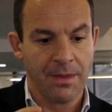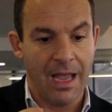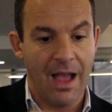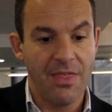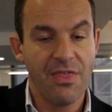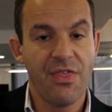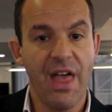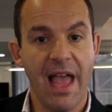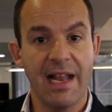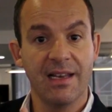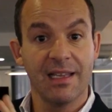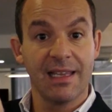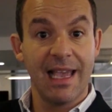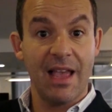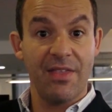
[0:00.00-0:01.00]
and
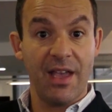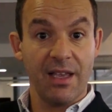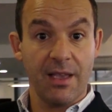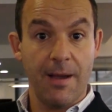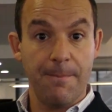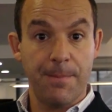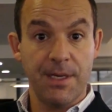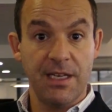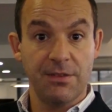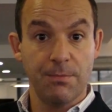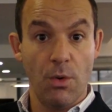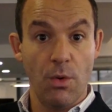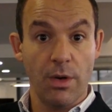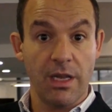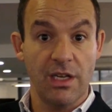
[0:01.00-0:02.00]
then get that company's
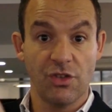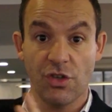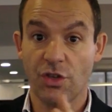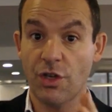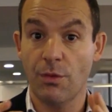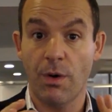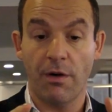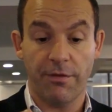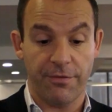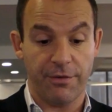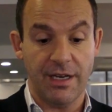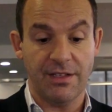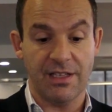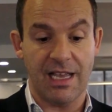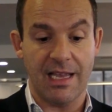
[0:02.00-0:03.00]
mortgage. You are
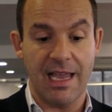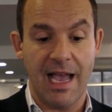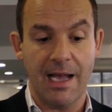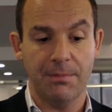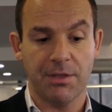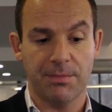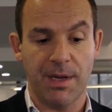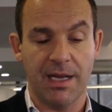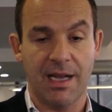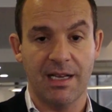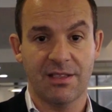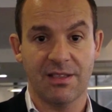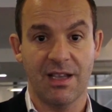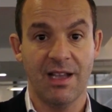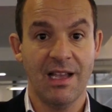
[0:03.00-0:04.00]
free to get your Help to Buy
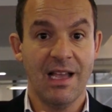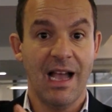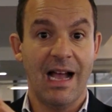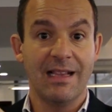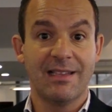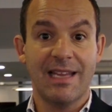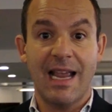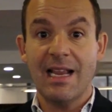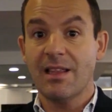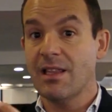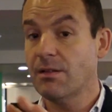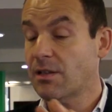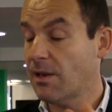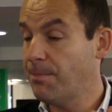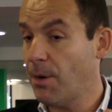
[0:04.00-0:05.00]
ISA and take the
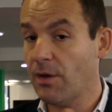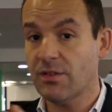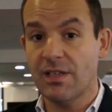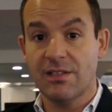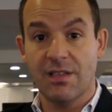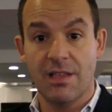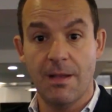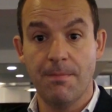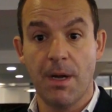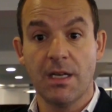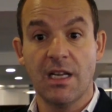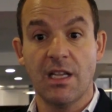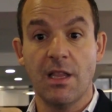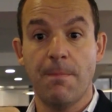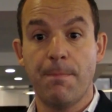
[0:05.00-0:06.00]
deposit and the
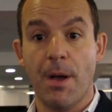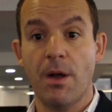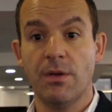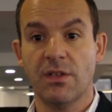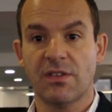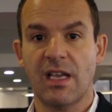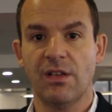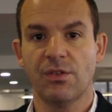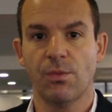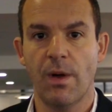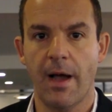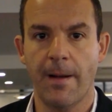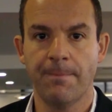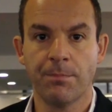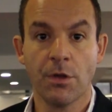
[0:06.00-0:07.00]
money and the bonus
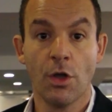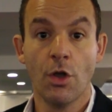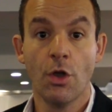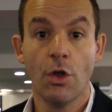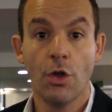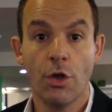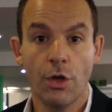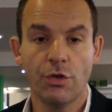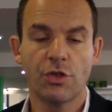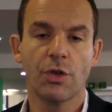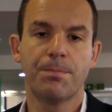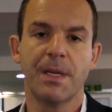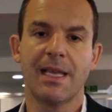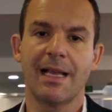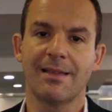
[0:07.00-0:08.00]
elsewhere. Who should
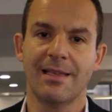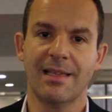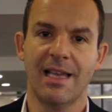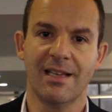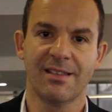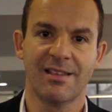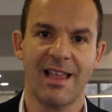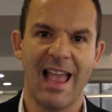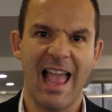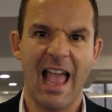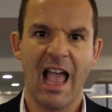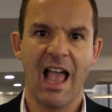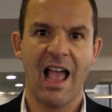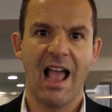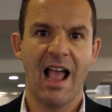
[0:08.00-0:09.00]
be getting this?
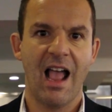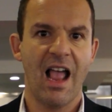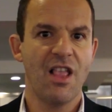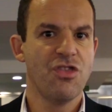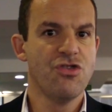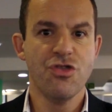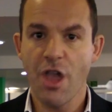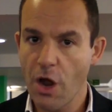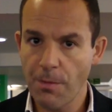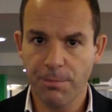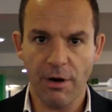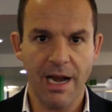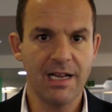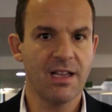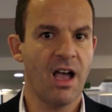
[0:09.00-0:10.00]

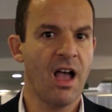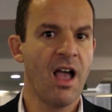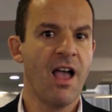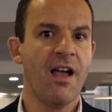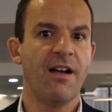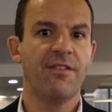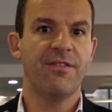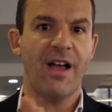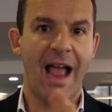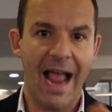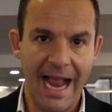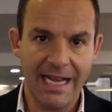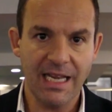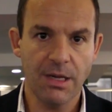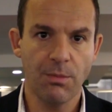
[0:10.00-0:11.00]
No-brainer for
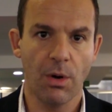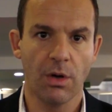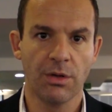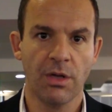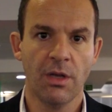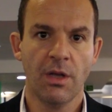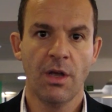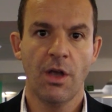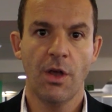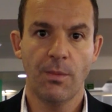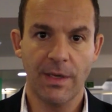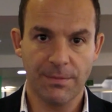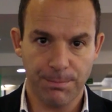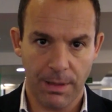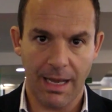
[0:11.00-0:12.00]
anyone who
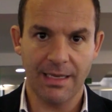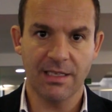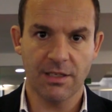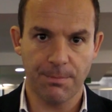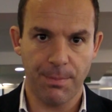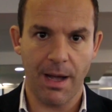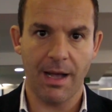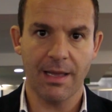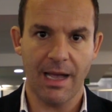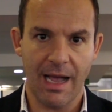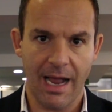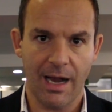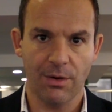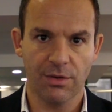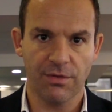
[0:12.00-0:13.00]
is planning to buy a
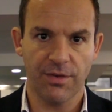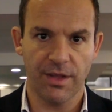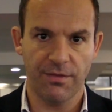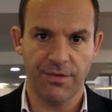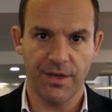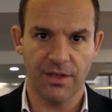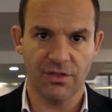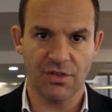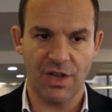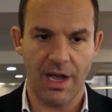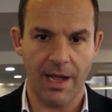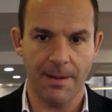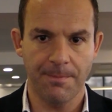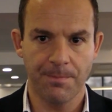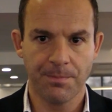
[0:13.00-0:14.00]
house for the first time.